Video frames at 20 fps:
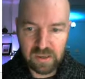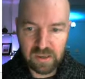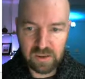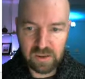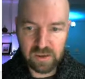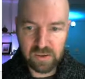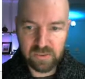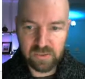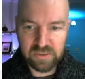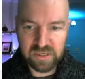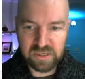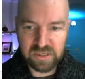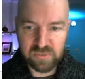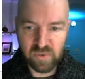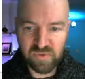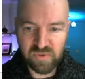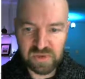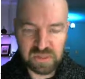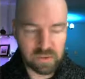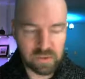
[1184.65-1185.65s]
Only it's
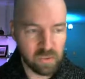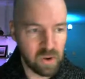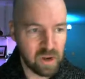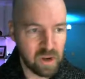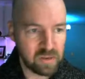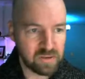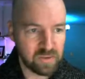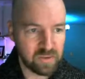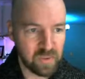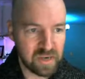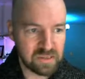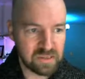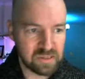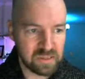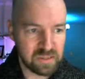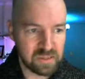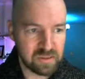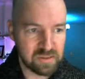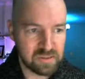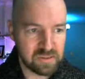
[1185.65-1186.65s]
moving in the wrong
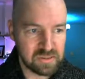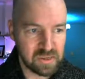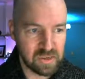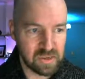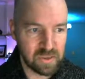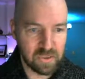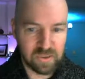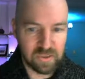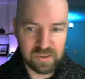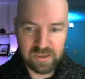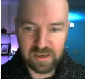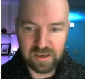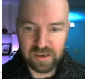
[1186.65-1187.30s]
direction. So